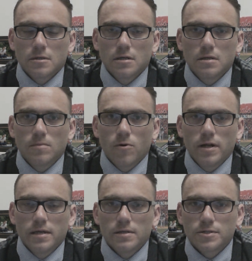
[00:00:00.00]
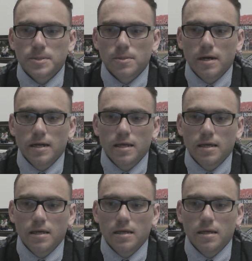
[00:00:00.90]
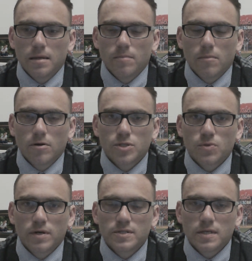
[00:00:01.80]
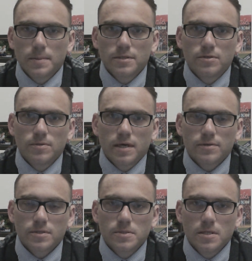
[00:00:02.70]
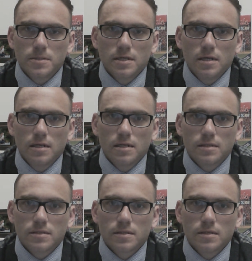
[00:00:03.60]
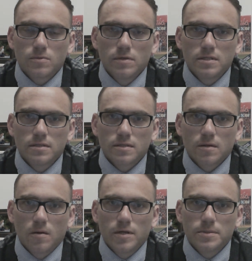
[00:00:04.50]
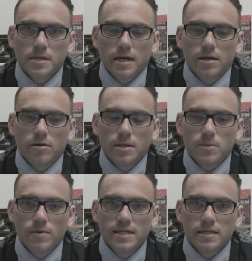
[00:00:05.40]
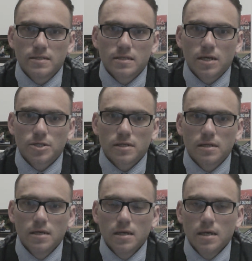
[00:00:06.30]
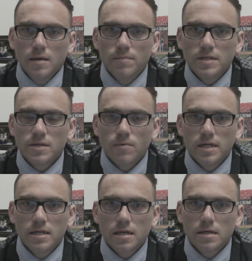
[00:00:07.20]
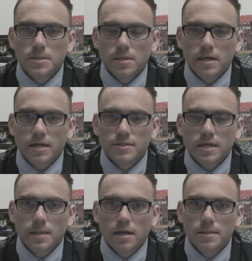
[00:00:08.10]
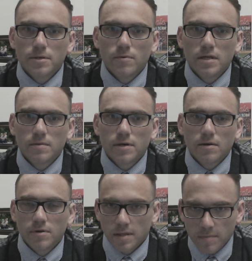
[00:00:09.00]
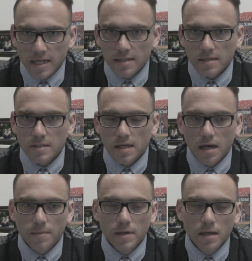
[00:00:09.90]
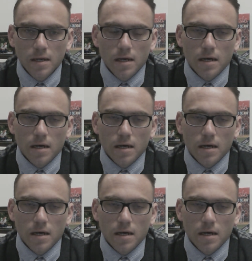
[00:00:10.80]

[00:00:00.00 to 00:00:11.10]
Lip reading: Good morning. It's Friday, March 27, 2015, and it's this week's installment of IARF Weekend Session. Busy week. I feel like I say that every week, but I really mean it this time.